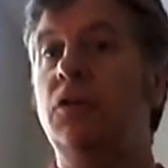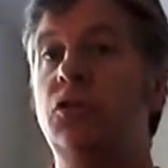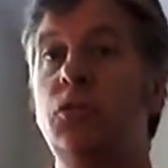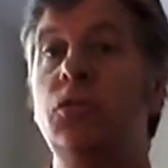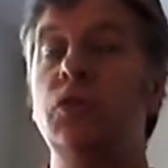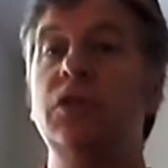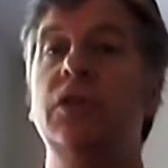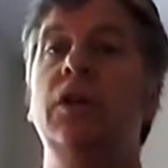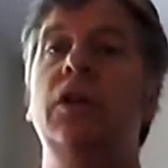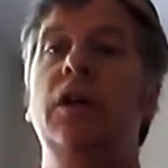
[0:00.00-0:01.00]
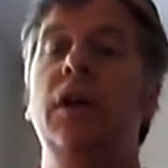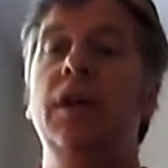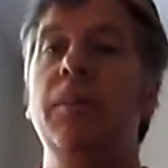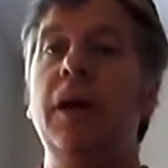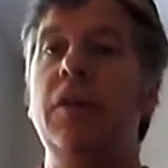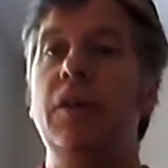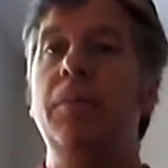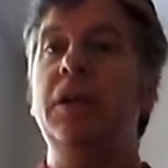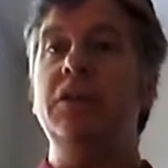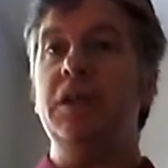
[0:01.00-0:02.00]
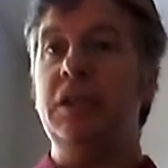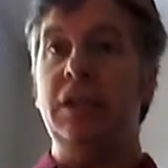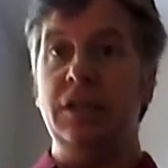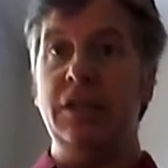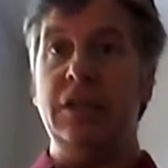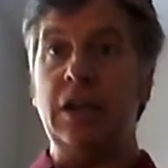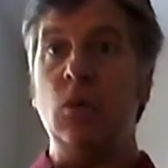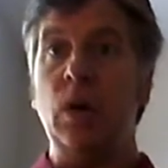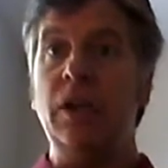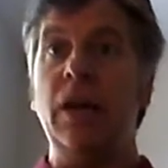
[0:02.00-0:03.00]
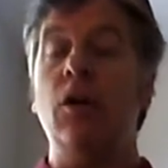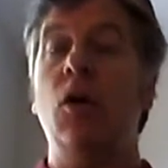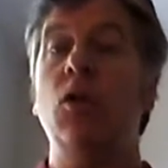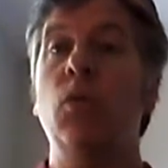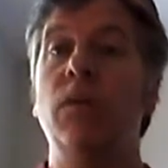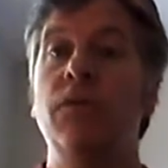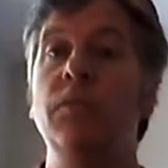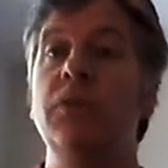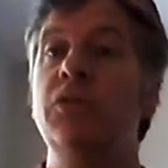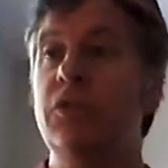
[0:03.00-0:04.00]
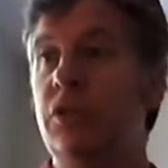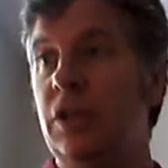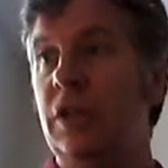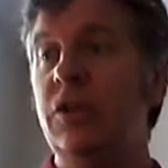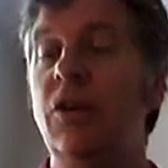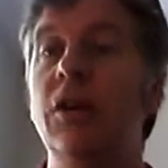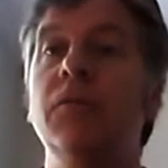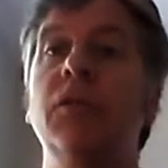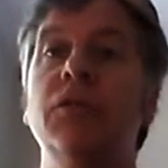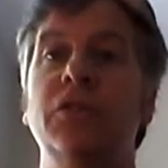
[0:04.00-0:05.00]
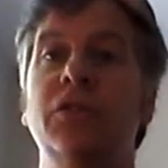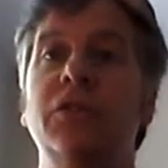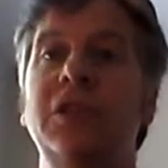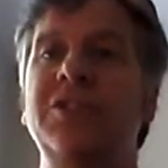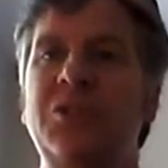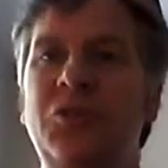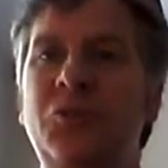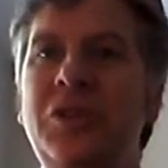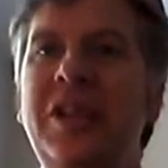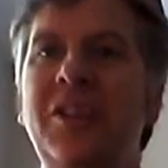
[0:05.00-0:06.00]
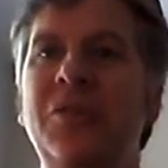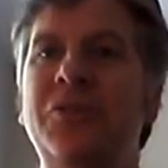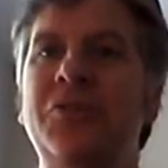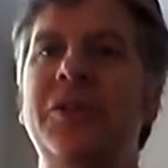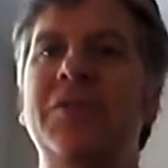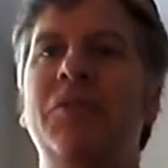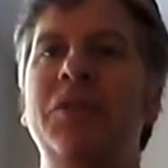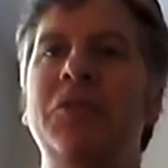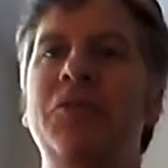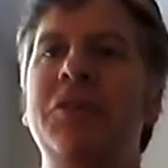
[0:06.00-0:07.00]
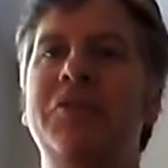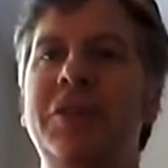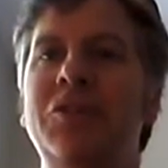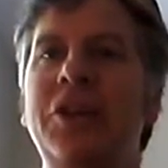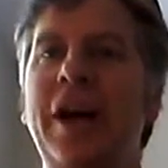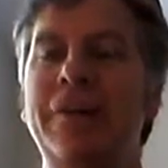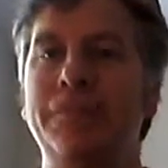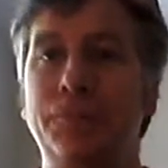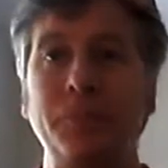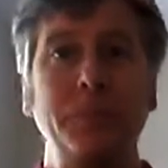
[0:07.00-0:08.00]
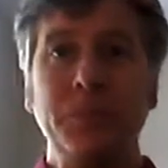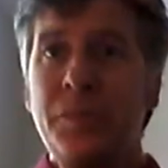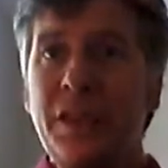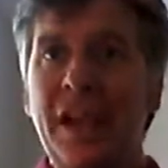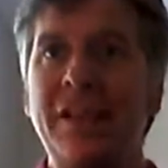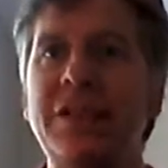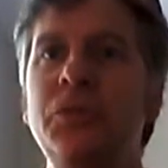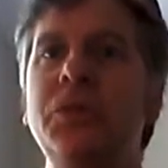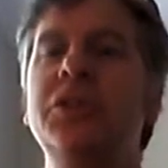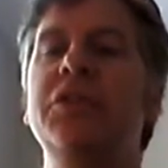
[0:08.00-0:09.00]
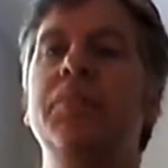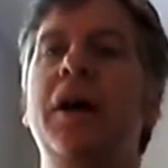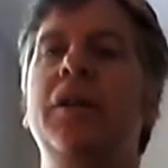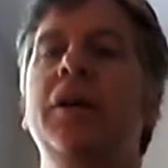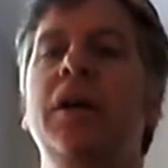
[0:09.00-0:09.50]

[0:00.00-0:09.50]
tools in a manner that basically take away that hard work from you so that you can get on and focus on the things that you really love doing and what you're really, really good at. And that's what this is about.